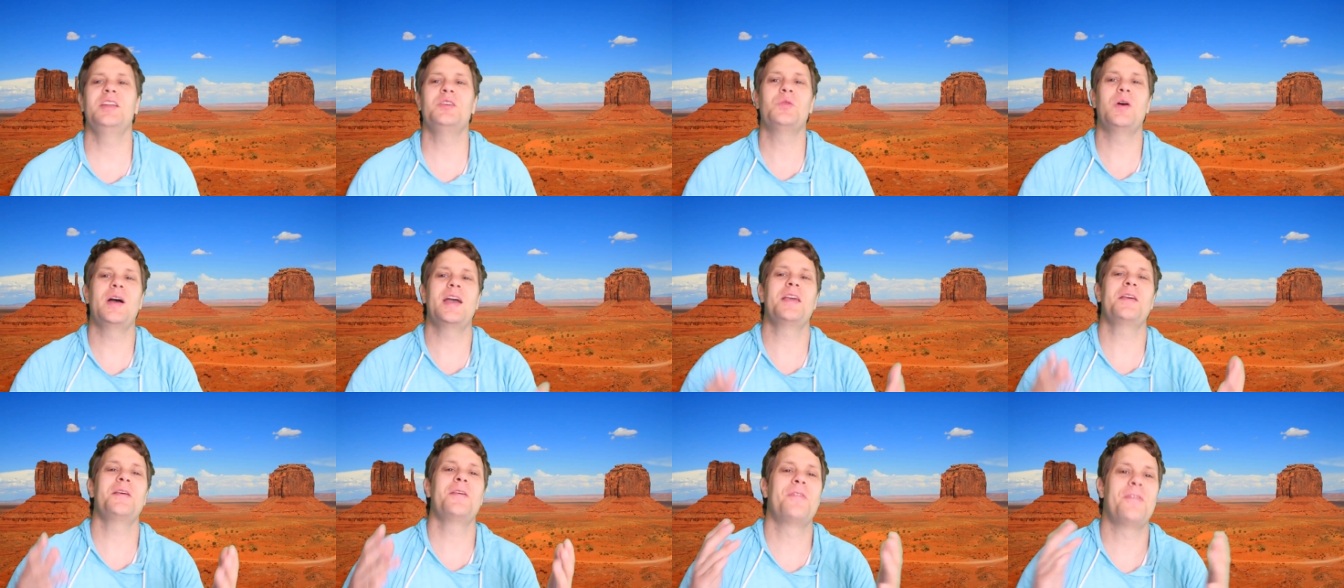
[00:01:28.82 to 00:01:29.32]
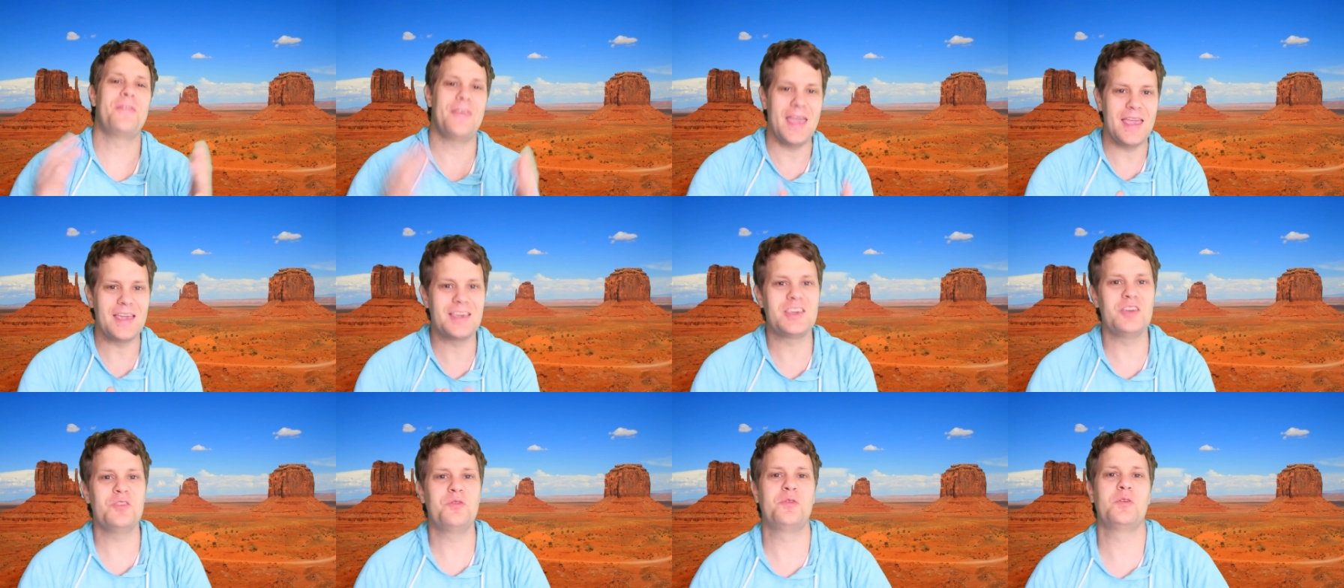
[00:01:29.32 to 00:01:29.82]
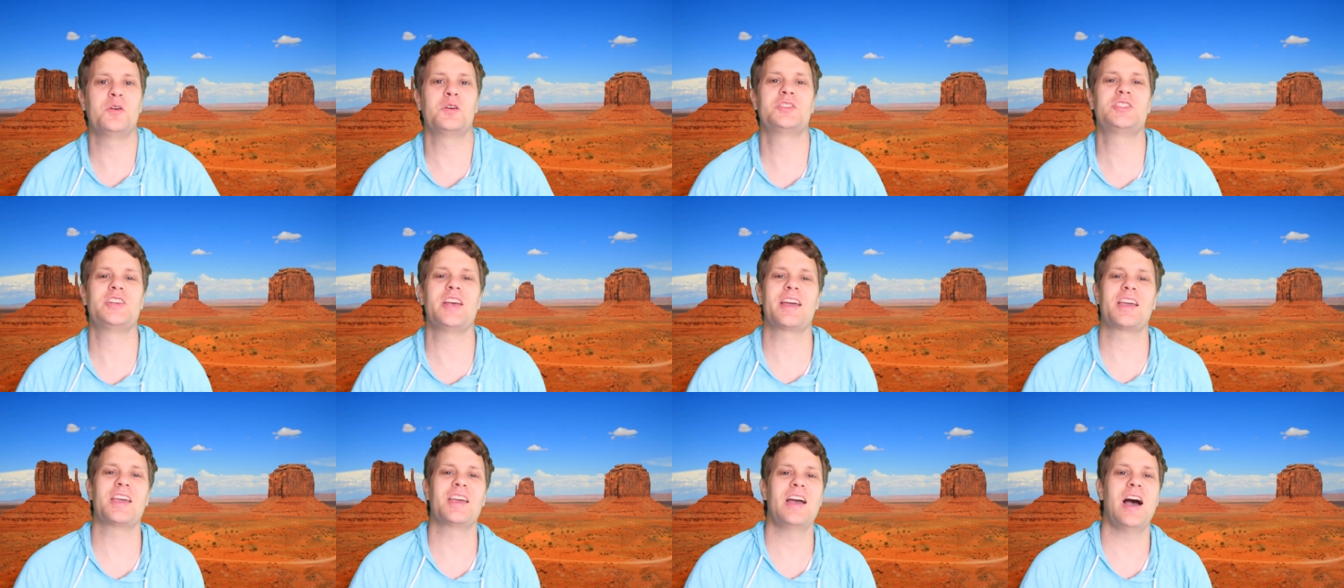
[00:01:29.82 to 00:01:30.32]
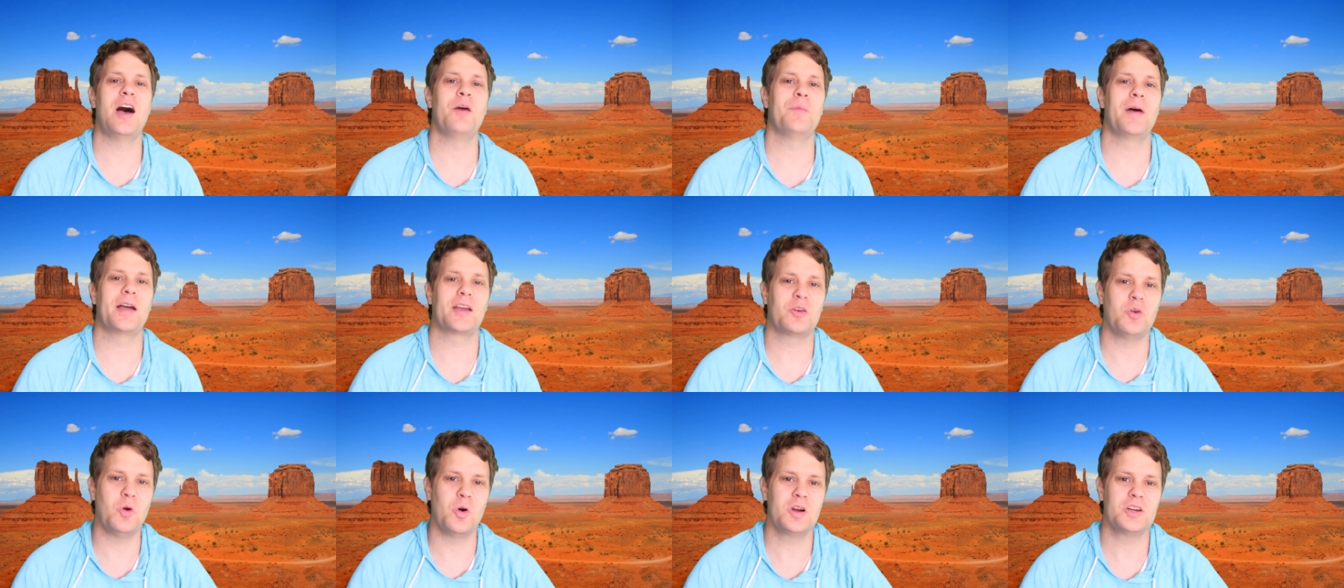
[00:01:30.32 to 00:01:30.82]
Anyway, thank you for checking
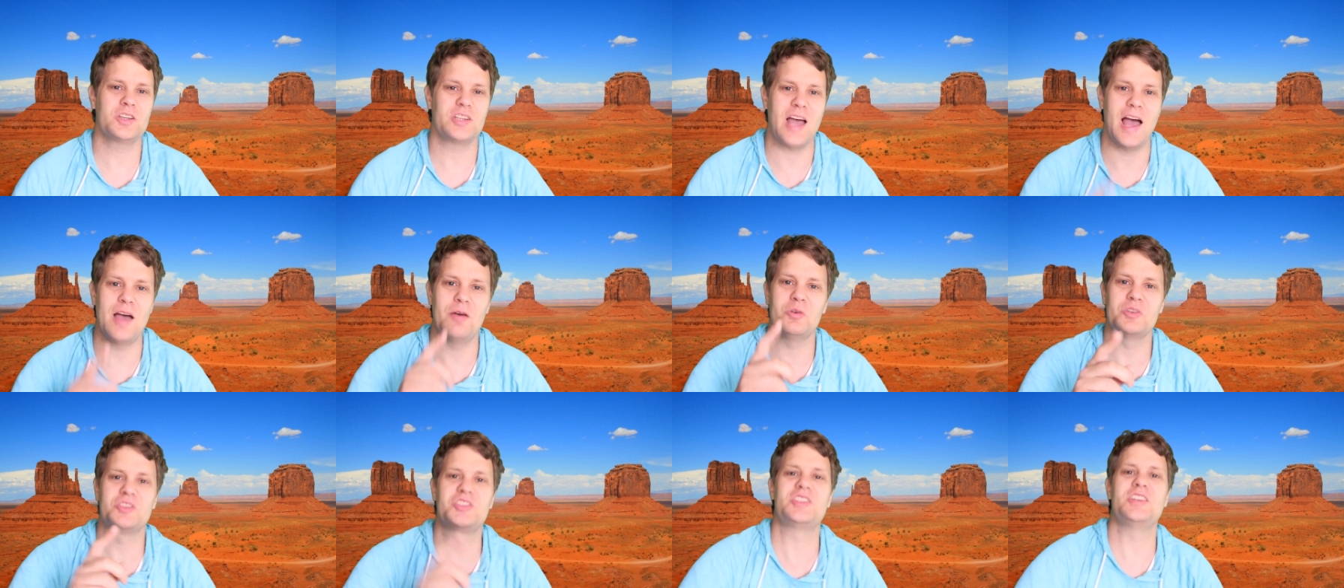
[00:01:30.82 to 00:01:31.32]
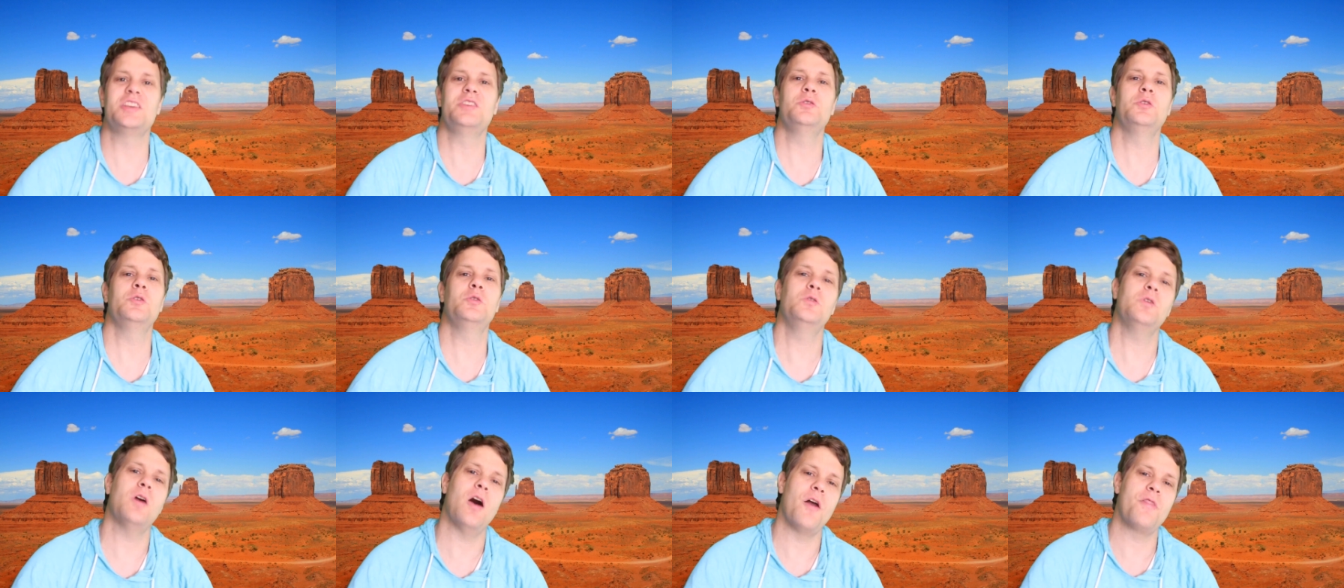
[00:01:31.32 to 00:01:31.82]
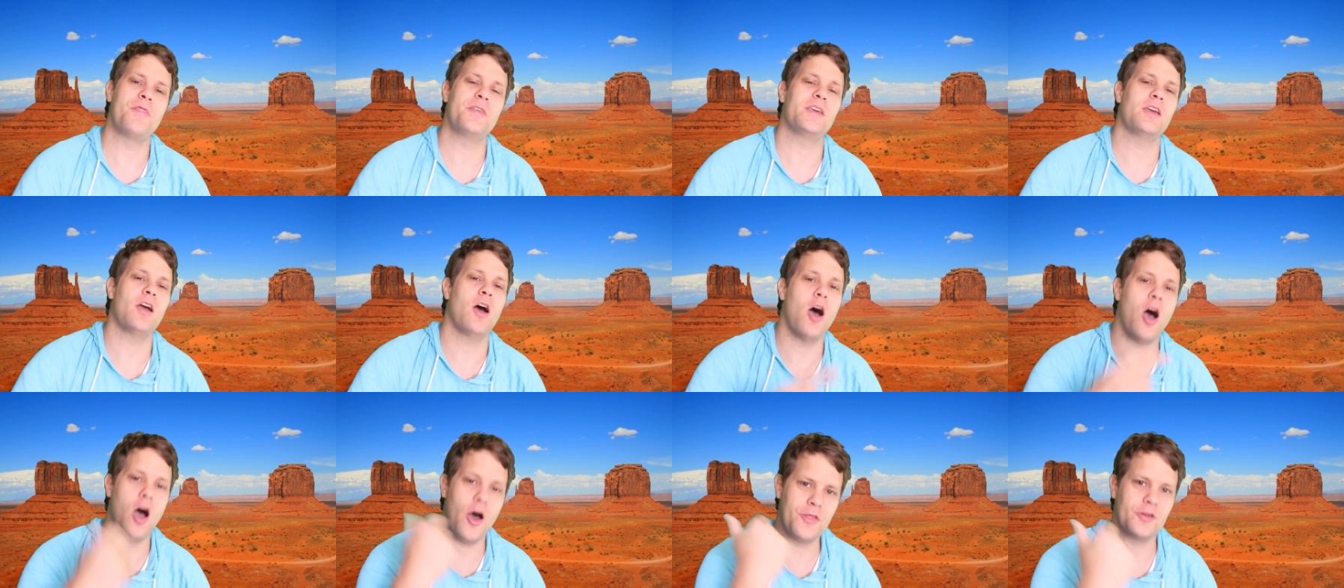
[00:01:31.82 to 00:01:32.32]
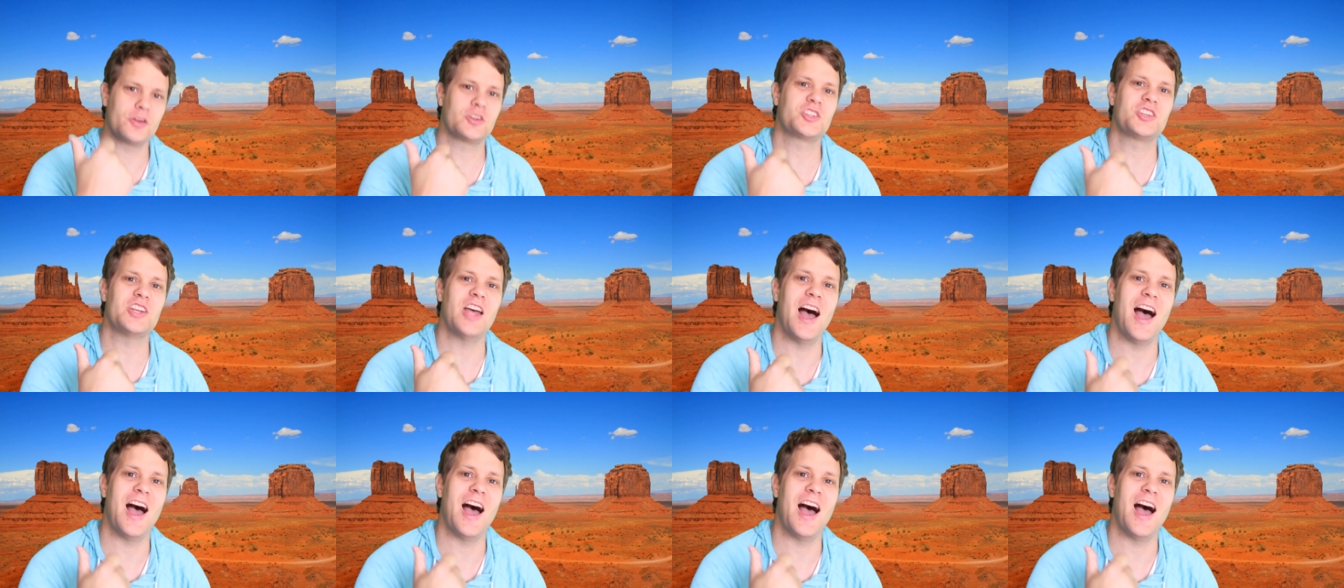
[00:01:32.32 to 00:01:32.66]
out my course. I will see you on the other